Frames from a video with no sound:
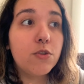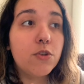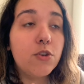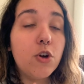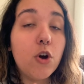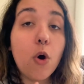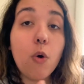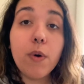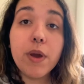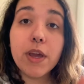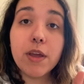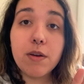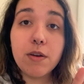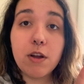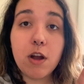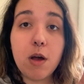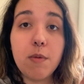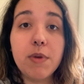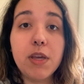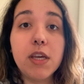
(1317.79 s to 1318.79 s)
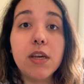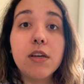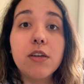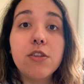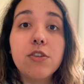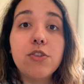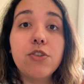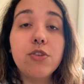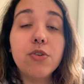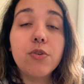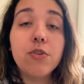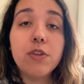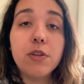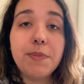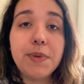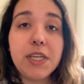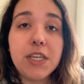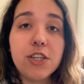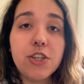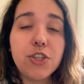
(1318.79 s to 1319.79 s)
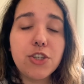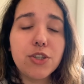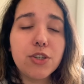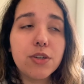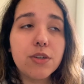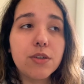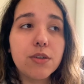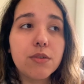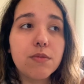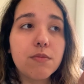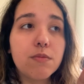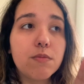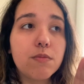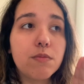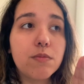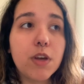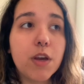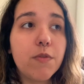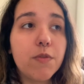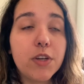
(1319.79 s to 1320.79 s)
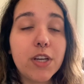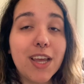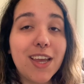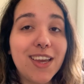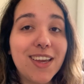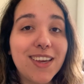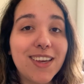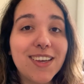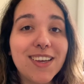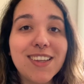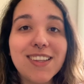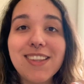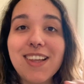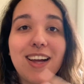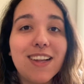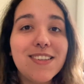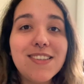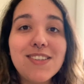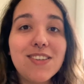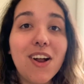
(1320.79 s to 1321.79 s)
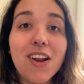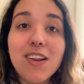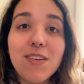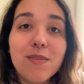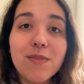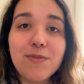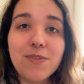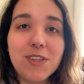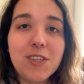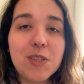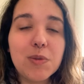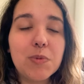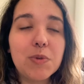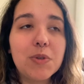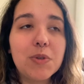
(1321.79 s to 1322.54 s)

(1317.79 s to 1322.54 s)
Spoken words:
going and coming to go to the beach every day, that's not even feasible.